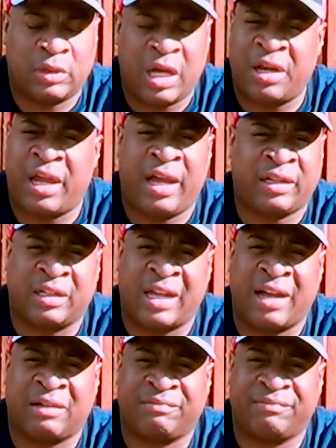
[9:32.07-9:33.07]
kind of acted
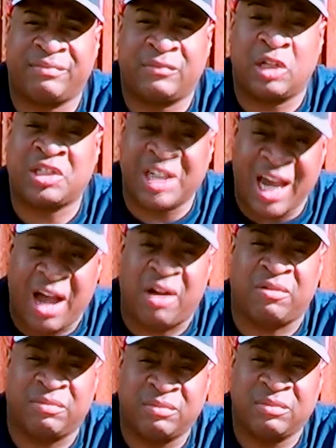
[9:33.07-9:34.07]
like a child.